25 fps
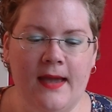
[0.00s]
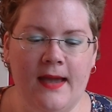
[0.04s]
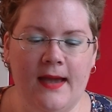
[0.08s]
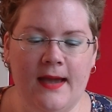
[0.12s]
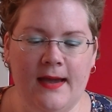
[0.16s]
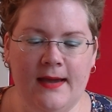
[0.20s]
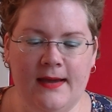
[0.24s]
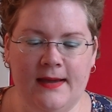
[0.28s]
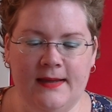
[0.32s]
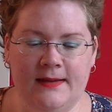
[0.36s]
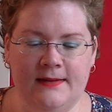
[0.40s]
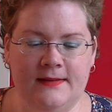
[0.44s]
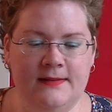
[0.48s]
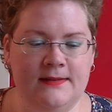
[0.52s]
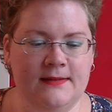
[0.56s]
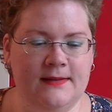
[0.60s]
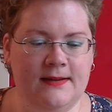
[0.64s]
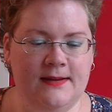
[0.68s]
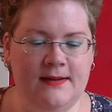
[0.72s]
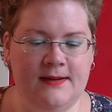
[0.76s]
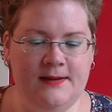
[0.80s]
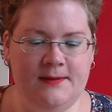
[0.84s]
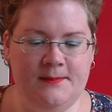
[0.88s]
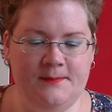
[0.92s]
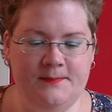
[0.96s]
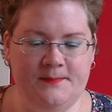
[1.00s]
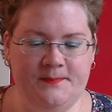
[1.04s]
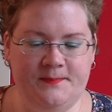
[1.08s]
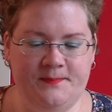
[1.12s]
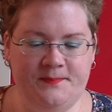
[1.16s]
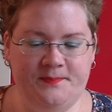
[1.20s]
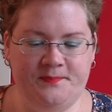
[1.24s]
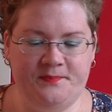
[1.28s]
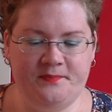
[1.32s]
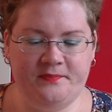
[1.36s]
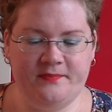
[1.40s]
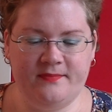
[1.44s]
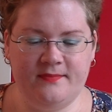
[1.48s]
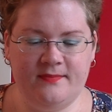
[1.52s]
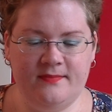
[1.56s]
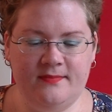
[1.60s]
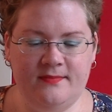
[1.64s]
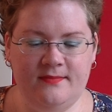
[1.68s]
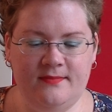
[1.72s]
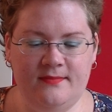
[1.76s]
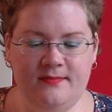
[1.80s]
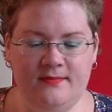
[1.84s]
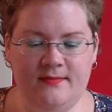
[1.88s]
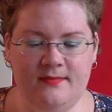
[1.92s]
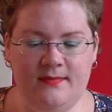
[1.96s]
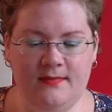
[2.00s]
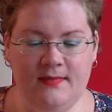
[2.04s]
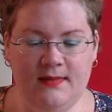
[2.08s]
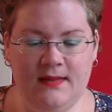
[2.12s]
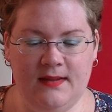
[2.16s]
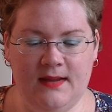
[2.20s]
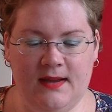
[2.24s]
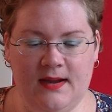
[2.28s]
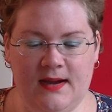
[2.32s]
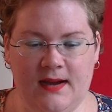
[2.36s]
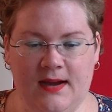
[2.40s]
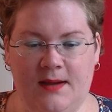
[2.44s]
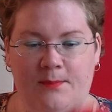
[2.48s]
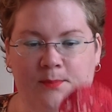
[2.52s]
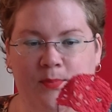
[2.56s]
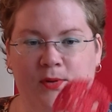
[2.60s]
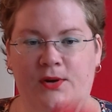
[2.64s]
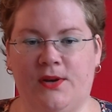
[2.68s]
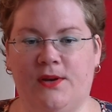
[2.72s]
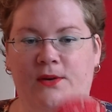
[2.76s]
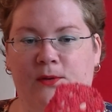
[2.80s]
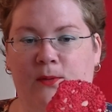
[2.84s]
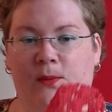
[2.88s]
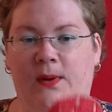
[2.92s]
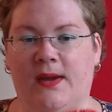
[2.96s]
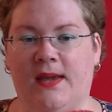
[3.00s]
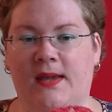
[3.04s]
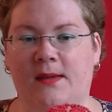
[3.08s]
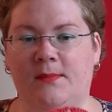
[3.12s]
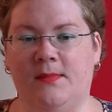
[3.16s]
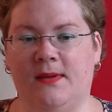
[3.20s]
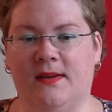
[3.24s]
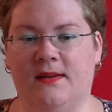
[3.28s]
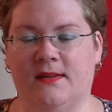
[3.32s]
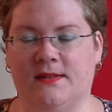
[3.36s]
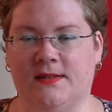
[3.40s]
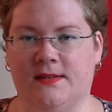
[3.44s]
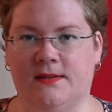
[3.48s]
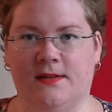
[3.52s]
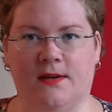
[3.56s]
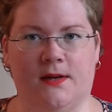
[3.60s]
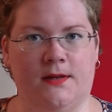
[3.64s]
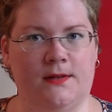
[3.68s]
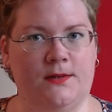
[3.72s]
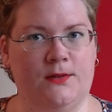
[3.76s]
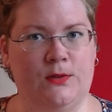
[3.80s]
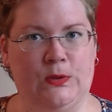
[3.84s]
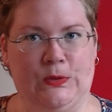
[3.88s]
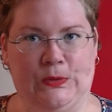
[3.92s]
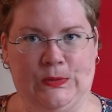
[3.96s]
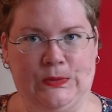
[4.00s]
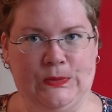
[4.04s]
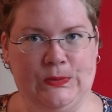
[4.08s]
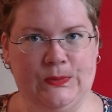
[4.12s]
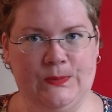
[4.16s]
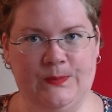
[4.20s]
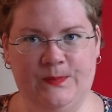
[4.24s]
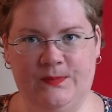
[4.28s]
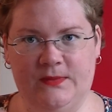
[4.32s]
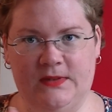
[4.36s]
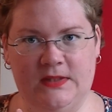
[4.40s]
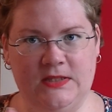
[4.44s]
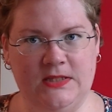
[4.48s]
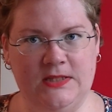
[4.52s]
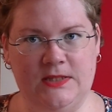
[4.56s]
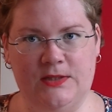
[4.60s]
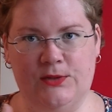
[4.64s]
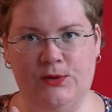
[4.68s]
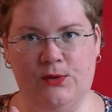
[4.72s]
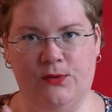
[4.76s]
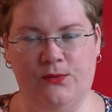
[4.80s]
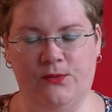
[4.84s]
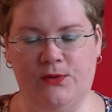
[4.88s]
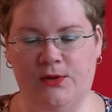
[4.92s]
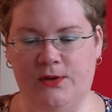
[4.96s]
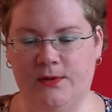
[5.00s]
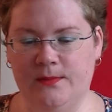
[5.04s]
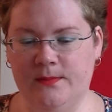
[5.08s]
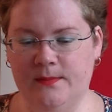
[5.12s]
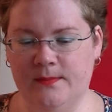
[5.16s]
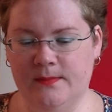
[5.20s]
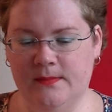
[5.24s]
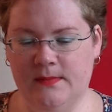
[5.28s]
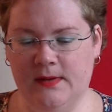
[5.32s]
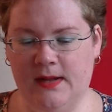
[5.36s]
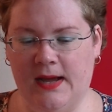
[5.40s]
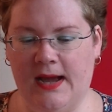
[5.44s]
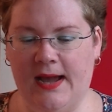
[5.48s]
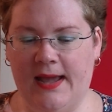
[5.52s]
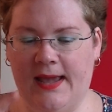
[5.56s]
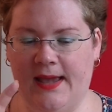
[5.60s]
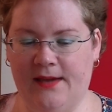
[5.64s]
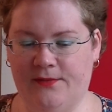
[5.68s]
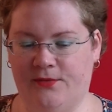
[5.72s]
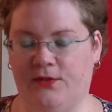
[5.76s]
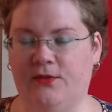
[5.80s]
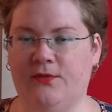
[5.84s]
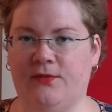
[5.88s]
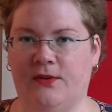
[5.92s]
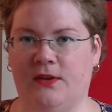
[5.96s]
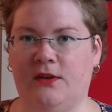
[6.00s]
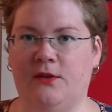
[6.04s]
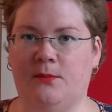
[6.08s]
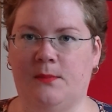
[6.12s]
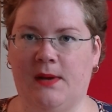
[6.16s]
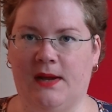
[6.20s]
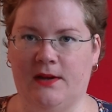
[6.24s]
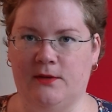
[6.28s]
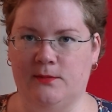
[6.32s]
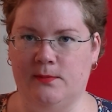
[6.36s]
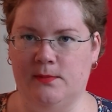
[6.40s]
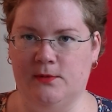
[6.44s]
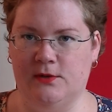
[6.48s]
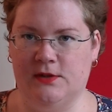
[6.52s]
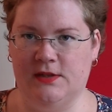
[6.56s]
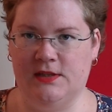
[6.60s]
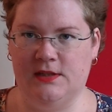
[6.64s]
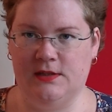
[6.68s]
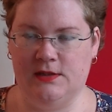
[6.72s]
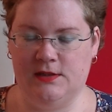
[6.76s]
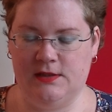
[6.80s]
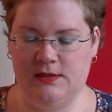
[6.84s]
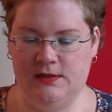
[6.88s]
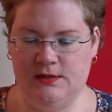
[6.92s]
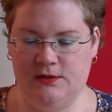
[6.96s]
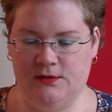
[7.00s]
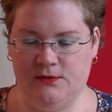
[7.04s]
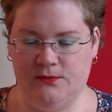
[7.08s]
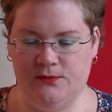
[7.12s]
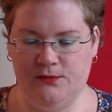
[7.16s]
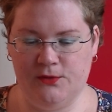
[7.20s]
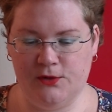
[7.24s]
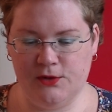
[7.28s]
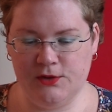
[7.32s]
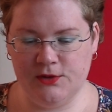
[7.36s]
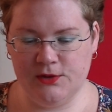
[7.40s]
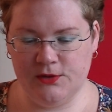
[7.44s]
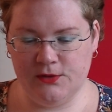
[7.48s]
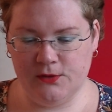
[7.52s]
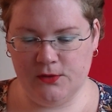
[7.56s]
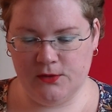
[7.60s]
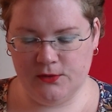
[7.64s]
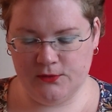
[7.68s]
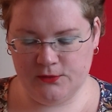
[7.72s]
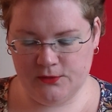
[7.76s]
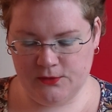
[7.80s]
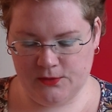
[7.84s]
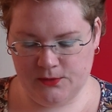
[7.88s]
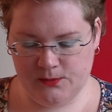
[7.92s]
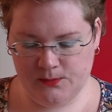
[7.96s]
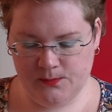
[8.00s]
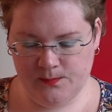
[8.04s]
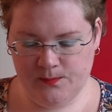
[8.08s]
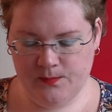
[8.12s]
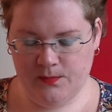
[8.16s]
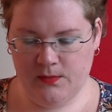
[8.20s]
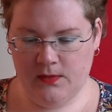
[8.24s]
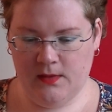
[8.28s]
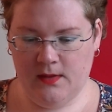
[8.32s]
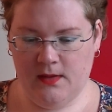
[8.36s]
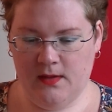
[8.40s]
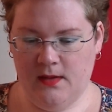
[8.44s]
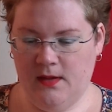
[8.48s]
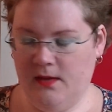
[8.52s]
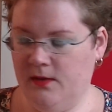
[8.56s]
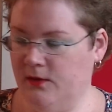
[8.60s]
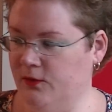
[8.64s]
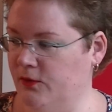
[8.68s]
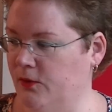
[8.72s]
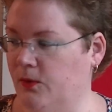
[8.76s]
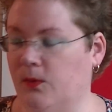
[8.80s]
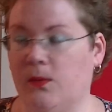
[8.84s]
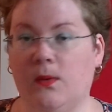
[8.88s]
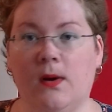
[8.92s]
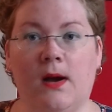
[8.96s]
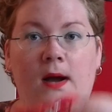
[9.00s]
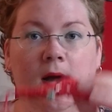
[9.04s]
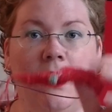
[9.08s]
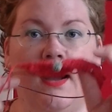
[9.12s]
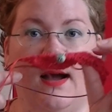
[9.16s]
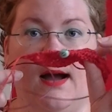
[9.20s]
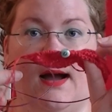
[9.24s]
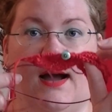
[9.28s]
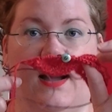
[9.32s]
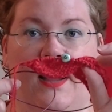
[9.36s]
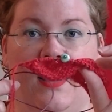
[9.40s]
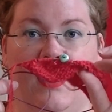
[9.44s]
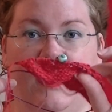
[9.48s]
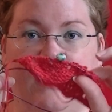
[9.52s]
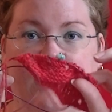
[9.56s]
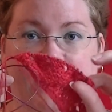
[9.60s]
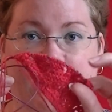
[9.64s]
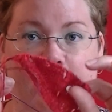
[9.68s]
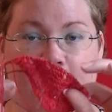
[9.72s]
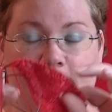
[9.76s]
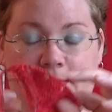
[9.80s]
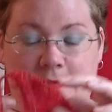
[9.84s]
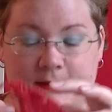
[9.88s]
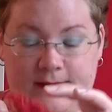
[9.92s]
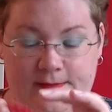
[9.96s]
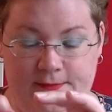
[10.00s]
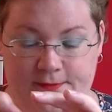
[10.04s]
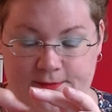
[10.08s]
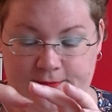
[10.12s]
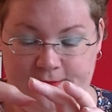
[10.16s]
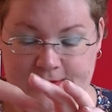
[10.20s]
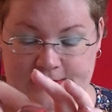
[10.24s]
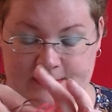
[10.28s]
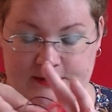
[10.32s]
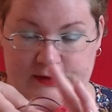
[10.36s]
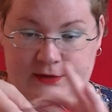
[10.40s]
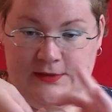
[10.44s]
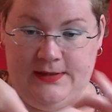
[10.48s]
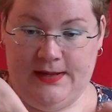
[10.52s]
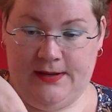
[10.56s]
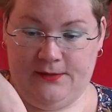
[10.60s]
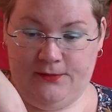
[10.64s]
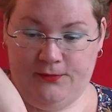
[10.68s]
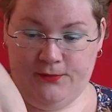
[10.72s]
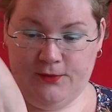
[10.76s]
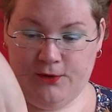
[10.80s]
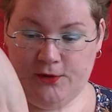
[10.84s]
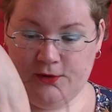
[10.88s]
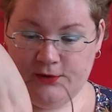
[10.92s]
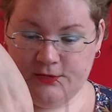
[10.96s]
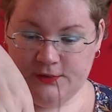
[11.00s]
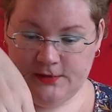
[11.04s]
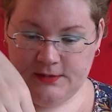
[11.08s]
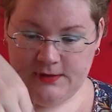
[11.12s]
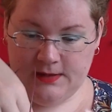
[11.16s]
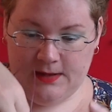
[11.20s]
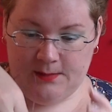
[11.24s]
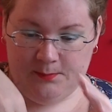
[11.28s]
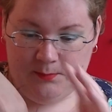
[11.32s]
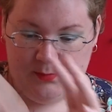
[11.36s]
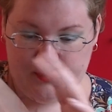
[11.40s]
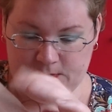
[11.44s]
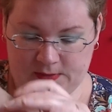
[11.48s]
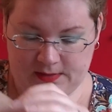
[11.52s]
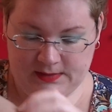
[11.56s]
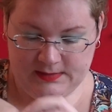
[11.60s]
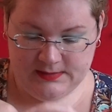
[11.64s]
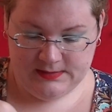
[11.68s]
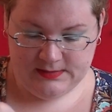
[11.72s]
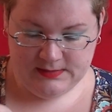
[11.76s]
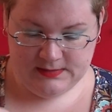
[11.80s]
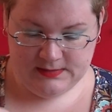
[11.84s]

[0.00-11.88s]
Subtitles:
And I put it away because I thought, no, this is no fun. I have to finish my exploration station first also. So I did finish that first and put this